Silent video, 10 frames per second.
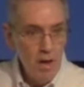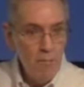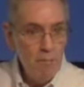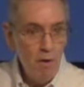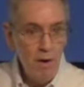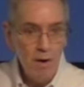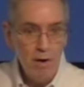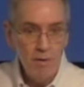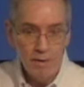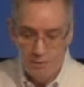Mara
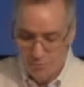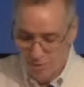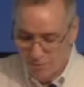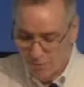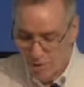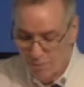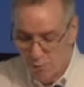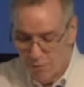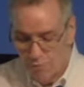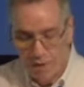currently serves on our
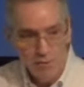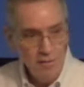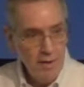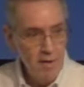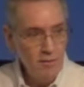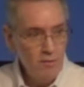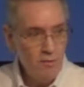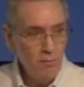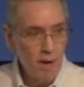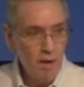Board of Trustees as
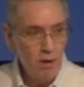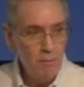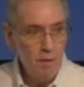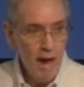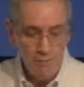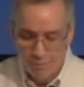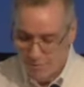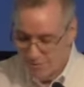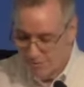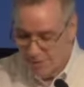a regular platform
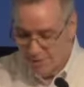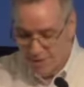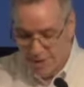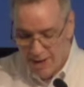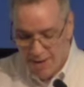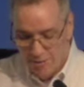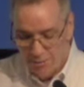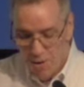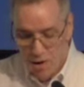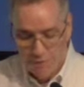assistant and is
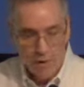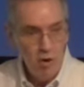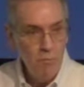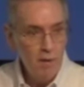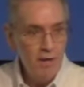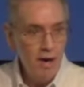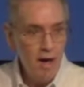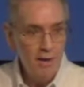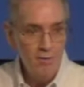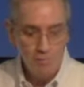part of our
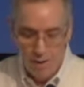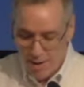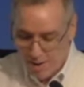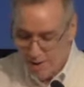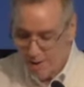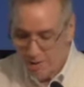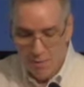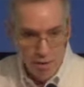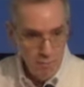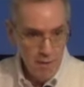Comunidad Hispana
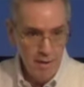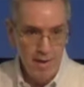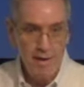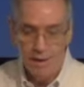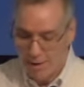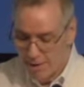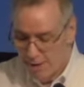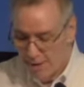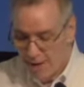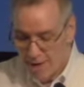community.
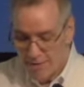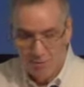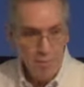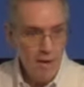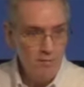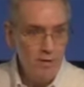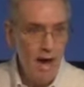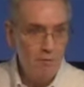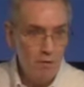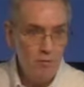And it's a blessing to
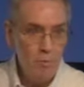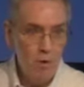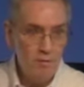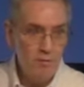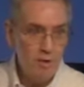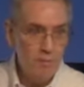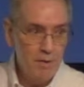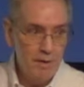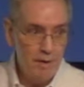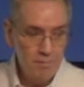have her as part of this
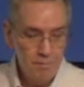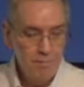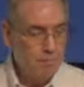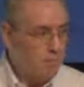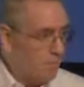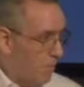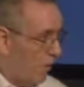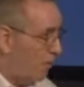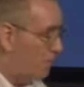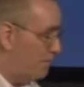community. Mara.